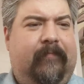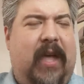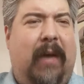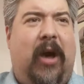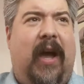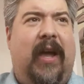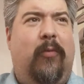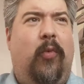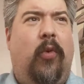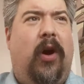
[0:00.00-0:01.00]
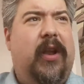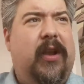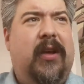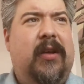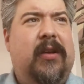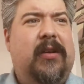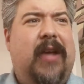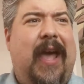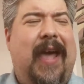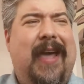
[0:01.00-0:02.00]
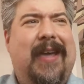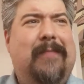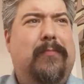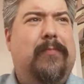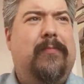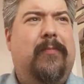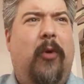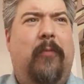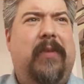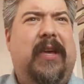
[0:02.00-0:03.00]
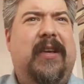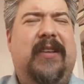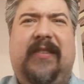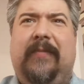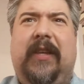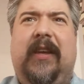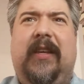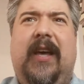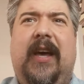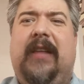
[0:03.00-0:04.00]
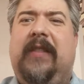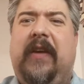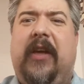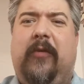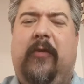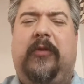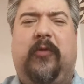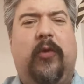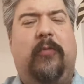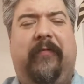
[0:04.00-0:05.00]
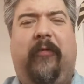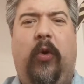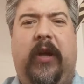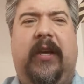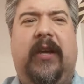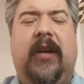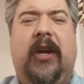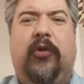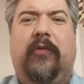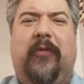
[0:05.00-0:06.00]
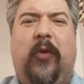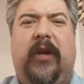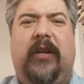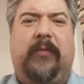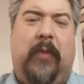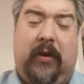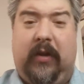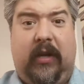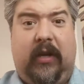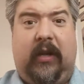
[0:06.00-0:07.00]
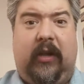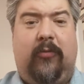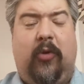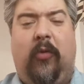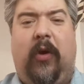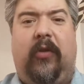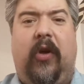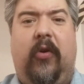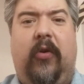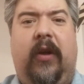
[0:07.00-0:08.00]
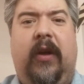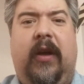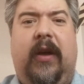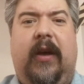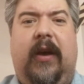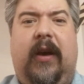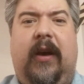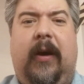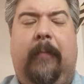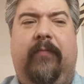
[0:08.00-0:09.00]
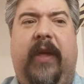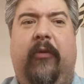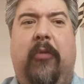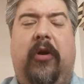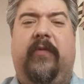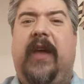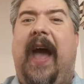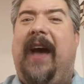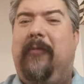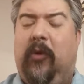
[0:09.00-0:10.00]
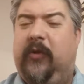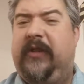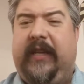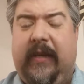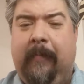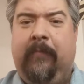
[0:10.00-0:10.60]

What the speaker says: MI 1A or B, something like that. And then the other one was Room 40. Room 40 is apparently a little more well known. They were part of the Admiralty.